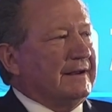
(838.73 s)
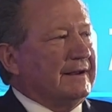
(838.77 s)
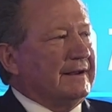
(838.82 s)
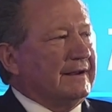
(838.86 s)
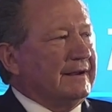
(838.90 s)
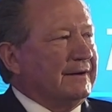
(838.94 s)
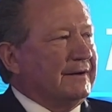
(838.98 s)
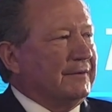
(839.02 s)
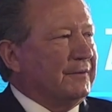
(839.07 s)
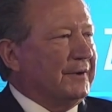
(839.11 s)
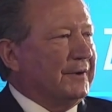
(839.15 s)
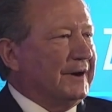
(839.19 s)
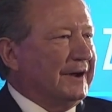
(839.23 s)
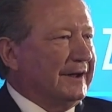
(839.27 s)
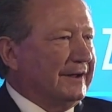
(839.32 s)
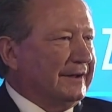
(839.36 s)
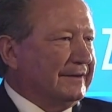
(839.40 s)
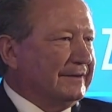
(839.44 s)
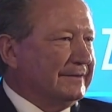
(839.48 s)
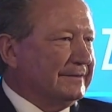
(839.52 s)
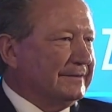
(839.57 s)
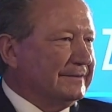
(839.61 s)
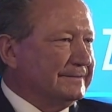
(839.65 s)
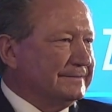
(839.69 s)
Well,
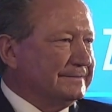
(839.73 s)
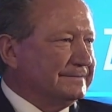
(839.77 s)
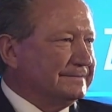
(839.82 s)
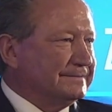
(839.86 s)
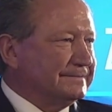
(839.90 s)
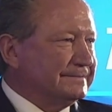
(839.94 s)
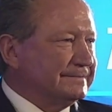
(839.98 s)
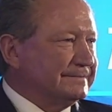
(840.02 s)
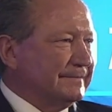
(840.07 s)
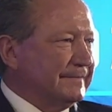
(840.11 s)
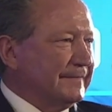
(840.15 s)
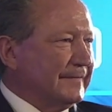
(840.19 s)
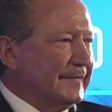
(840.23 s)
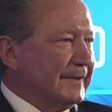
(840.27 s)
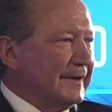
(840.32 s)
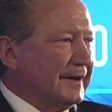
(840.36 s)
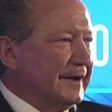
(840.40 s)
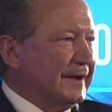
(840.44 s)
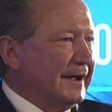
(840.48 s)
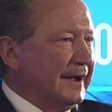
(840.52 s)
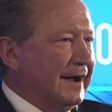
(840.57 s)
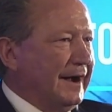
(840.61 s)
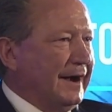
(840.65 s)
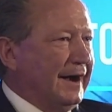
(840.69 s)

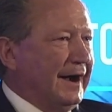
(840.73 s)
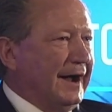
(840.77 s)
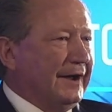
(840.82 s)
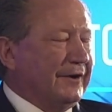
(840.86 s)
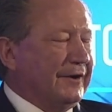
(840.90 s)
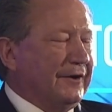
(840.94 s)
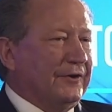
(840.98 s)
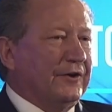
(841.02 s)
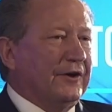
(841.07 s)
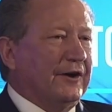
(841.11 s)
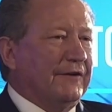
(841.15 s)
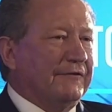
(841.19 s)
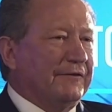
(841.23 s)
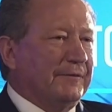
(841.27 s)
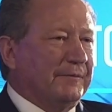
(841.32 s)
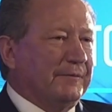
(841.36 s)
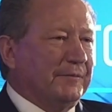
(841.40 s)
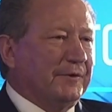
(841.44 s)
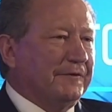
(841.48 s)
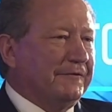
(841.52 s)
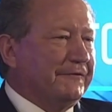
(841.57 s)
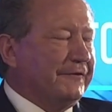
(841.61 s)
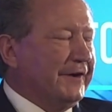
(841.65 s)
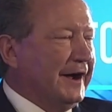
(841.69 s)
I don't know of a
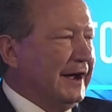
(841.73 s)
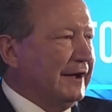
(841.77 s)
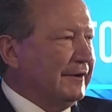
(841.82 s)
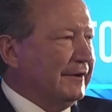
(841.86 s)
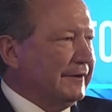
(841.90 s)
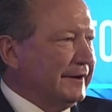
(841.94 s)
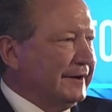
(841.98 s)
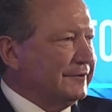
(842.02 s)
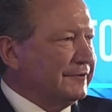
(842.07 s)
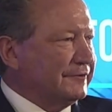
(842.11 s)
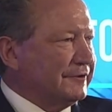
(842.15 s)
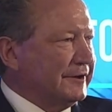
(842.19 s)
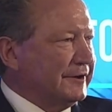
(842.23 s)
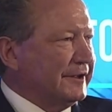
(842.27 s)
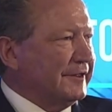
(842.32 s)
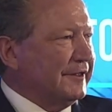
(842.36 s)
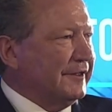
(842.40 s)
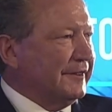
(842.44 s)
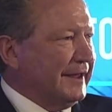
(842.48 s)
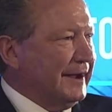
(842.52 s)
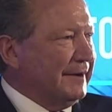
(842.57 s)
more failed industry than that